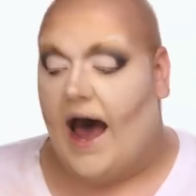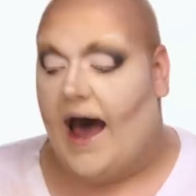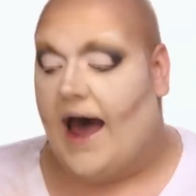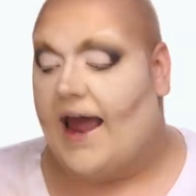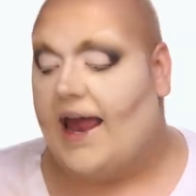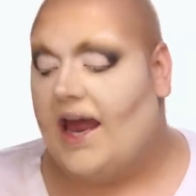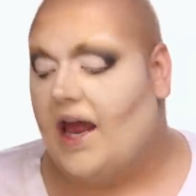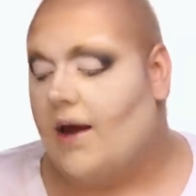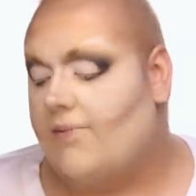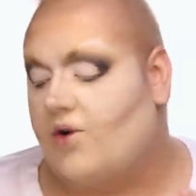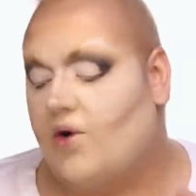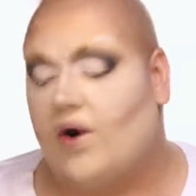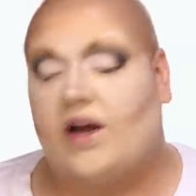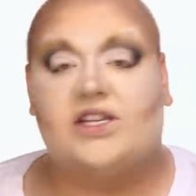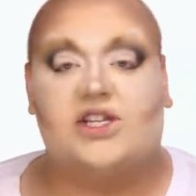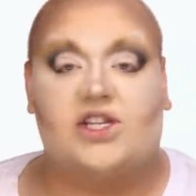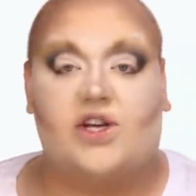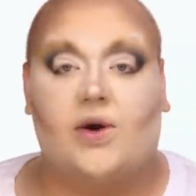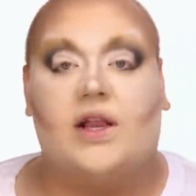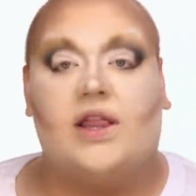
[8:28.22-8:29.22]
I am going
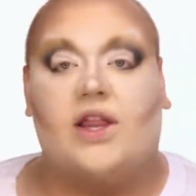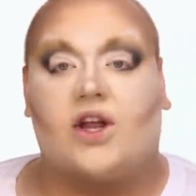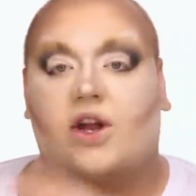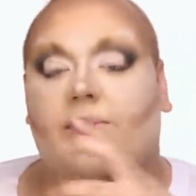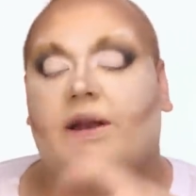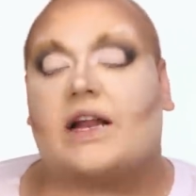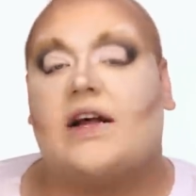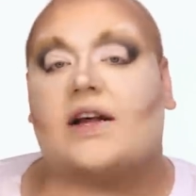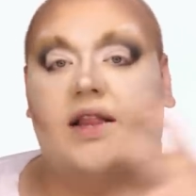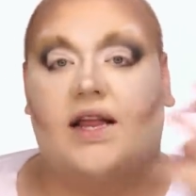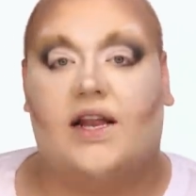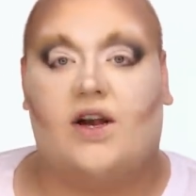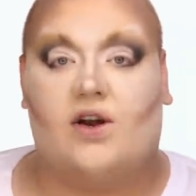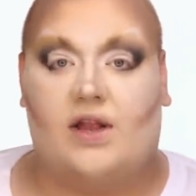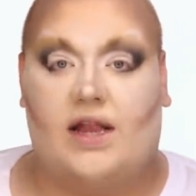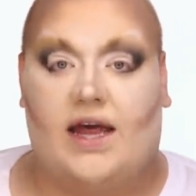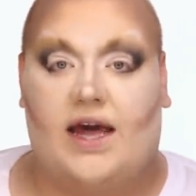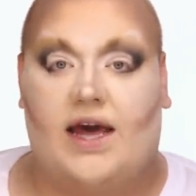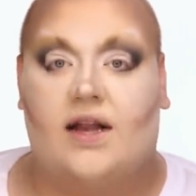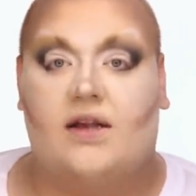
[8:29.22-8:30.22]
to do a little bit of glitter
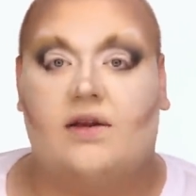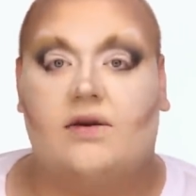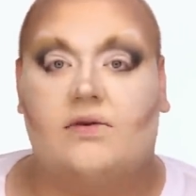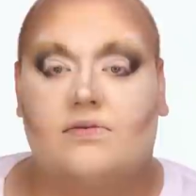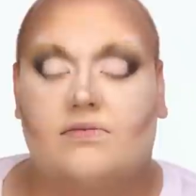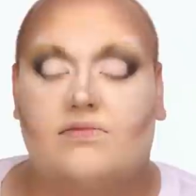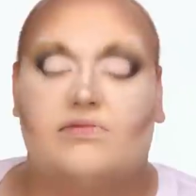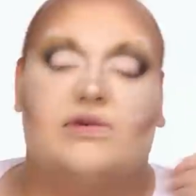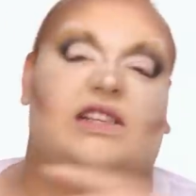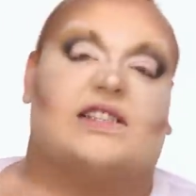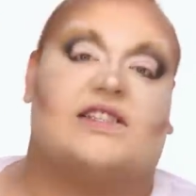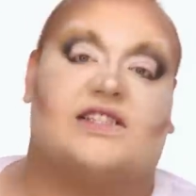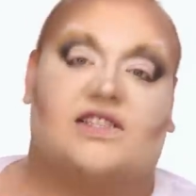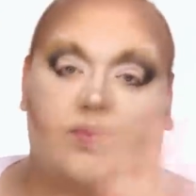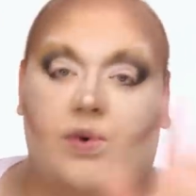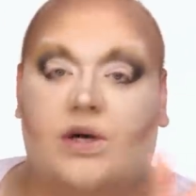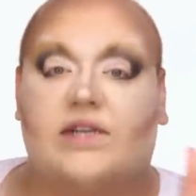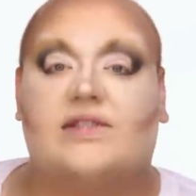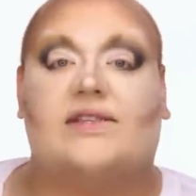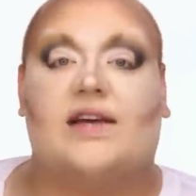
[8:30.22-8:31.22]
lid. This is
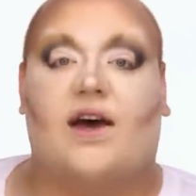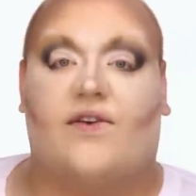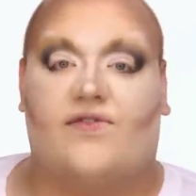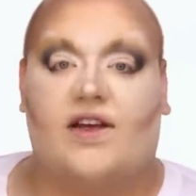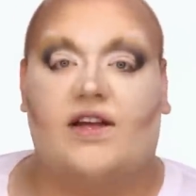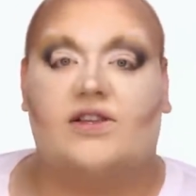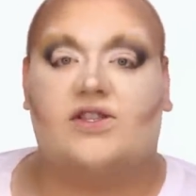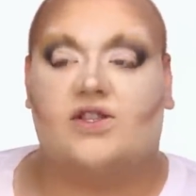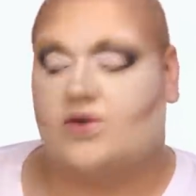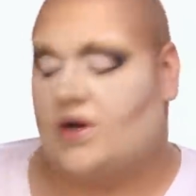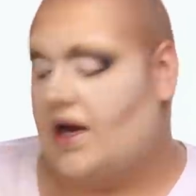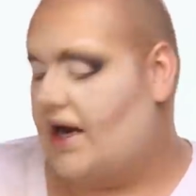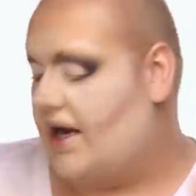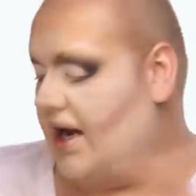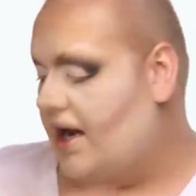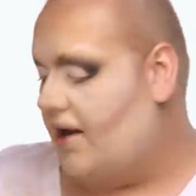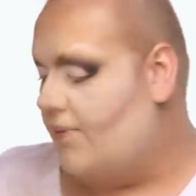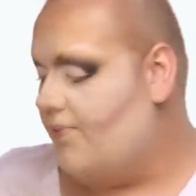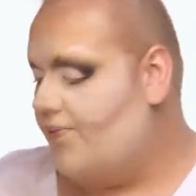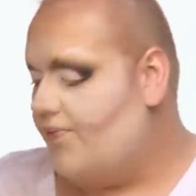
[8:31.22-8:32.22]
where stuff gets
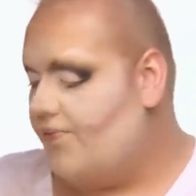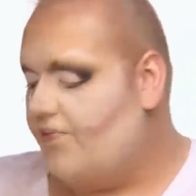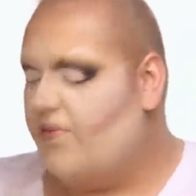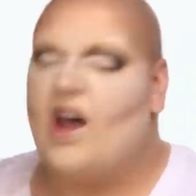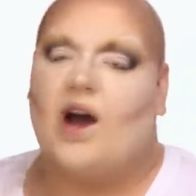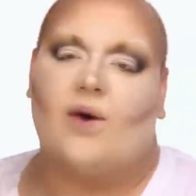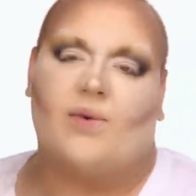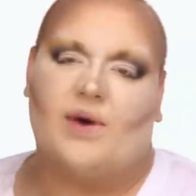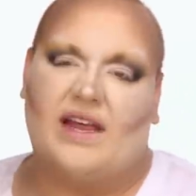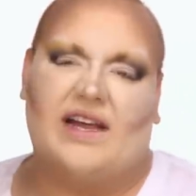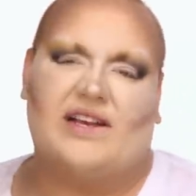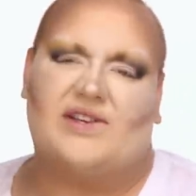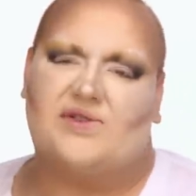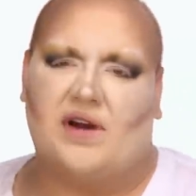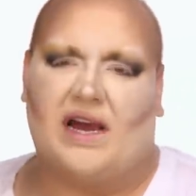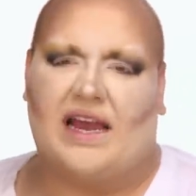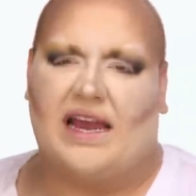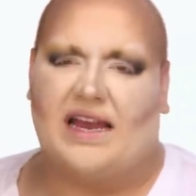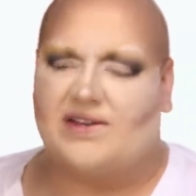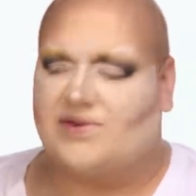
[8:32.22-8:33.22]
tricky. Not really
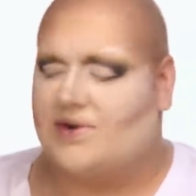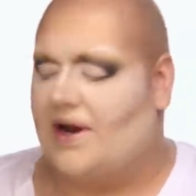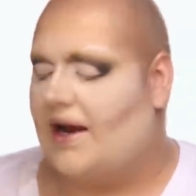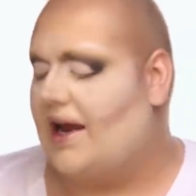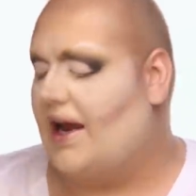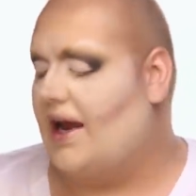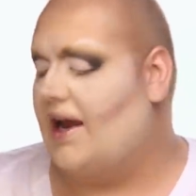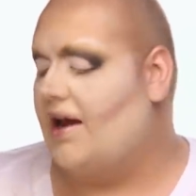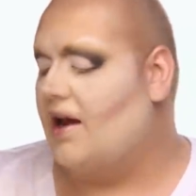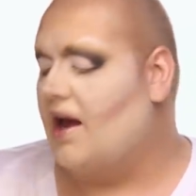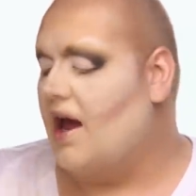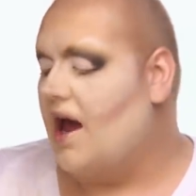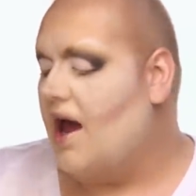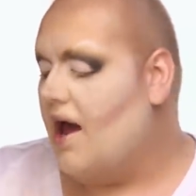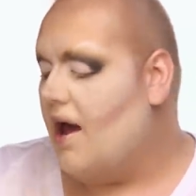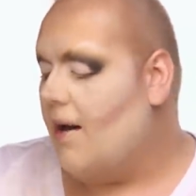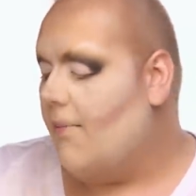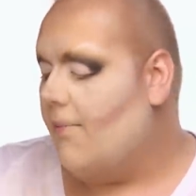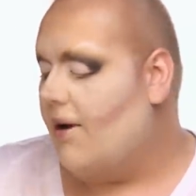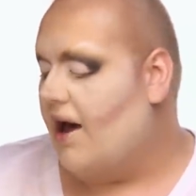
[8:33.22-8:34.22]
tricky, tricky,
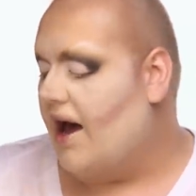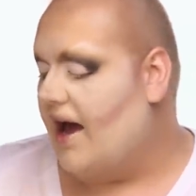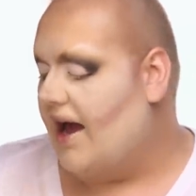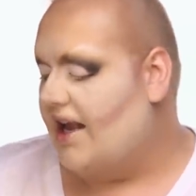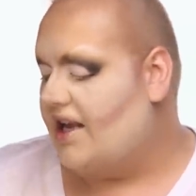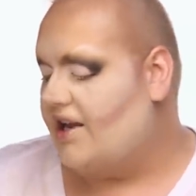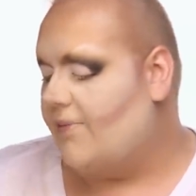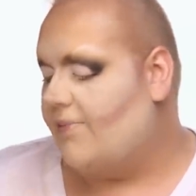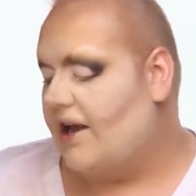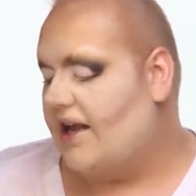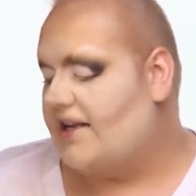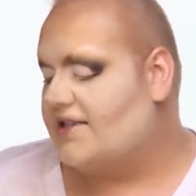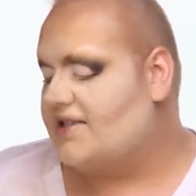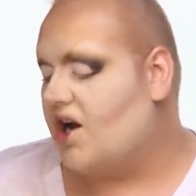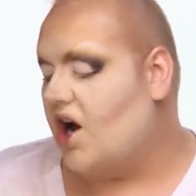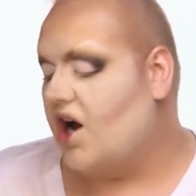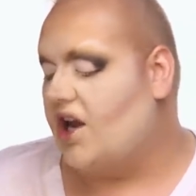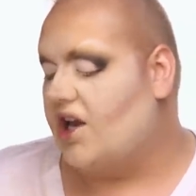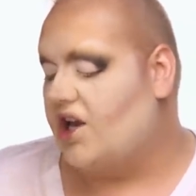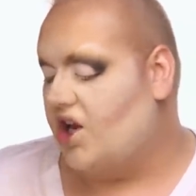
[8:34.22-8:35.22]
but it depends
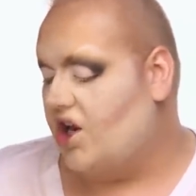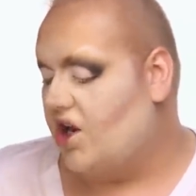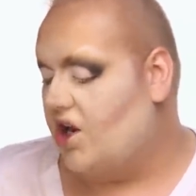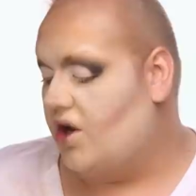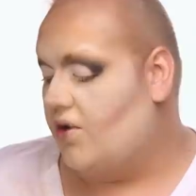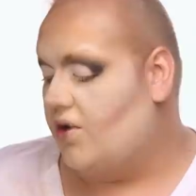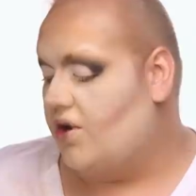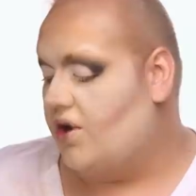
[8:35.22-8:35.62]
on you.